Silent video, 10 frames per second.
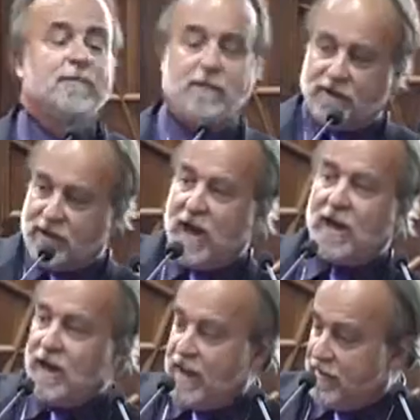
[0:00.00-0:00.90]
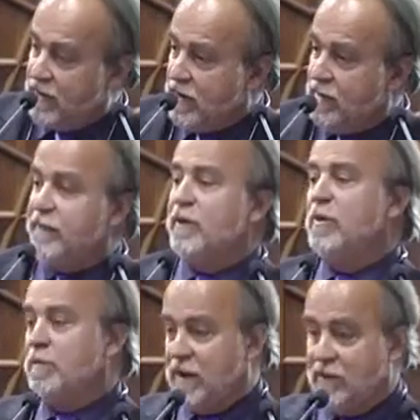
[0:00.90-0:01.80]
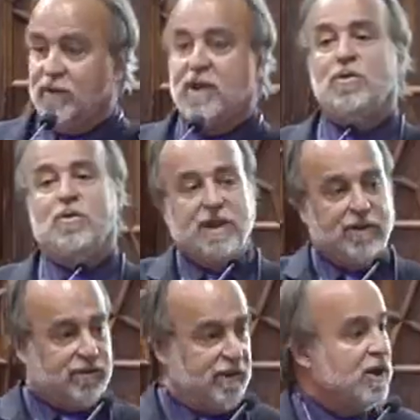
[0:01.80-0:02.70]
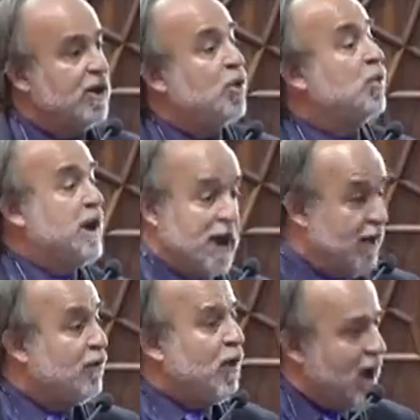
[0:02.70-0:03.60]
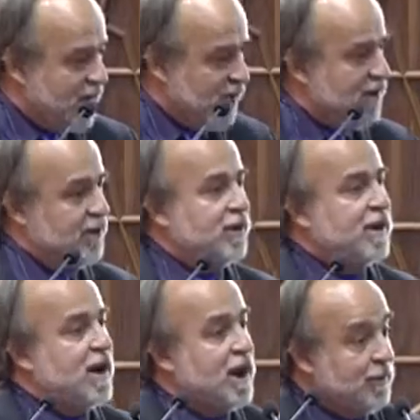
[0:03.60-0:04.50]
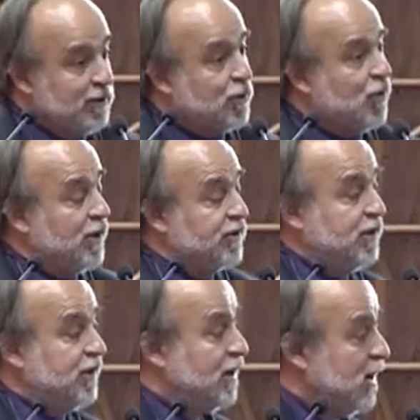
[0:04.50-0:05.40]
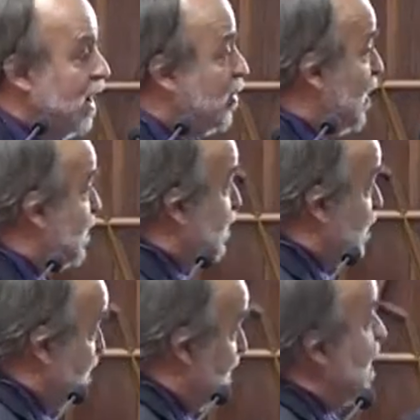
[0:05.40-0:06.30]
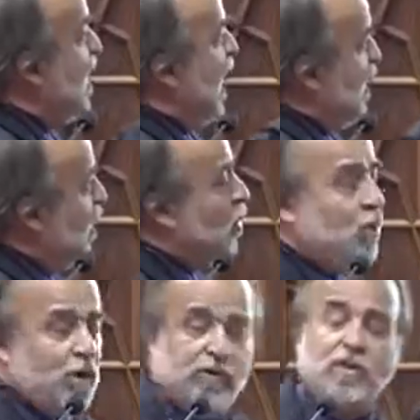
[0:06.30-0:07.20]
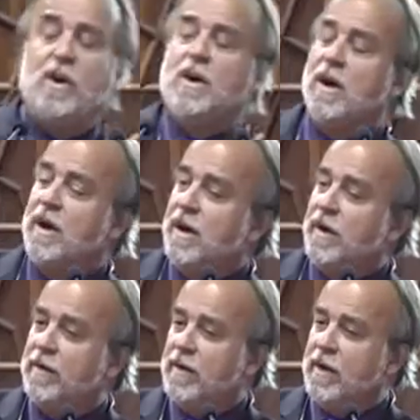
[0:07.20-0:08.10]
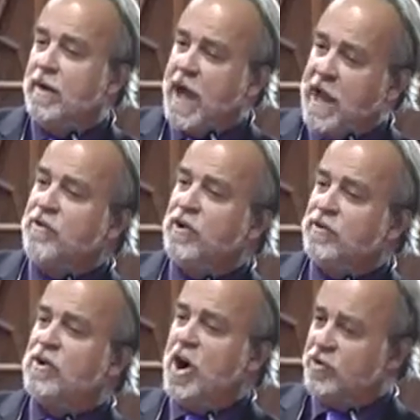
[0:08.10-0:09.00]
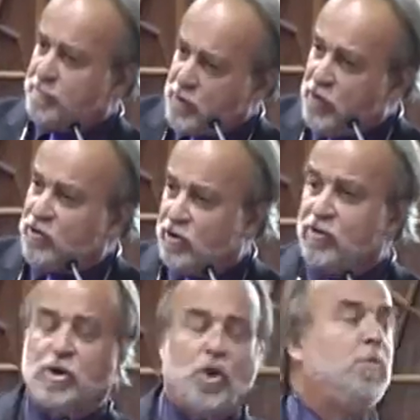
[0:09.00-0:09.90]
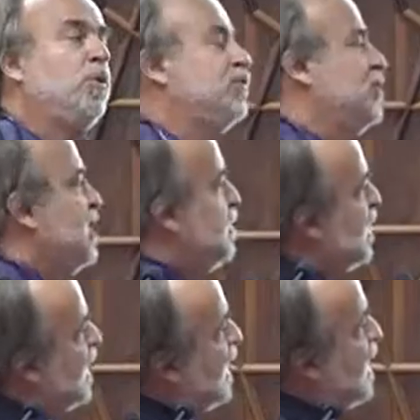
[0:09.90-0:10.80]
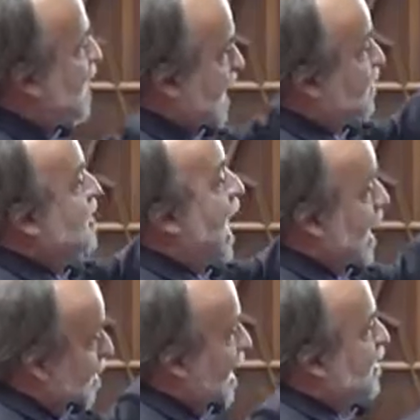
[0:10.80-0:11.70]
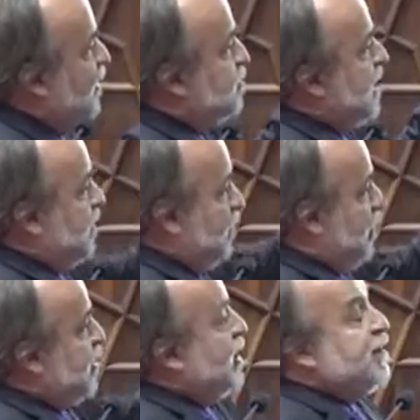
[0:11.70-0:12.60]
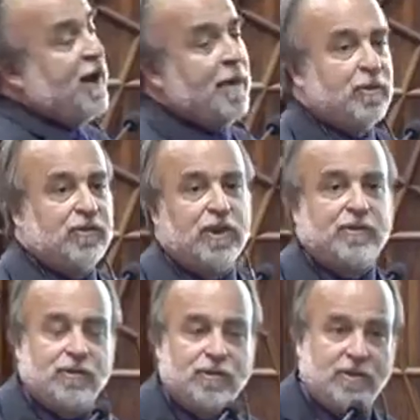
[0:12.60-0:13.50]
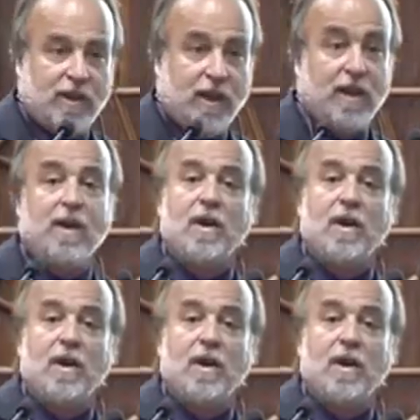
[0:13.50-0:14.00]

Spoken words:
but Thailand, the Philippines, Indonesia, Korea, and a variety of other economies across this region. In other words, Asia's contribution to global GDP is not, by this measure, the 35% you see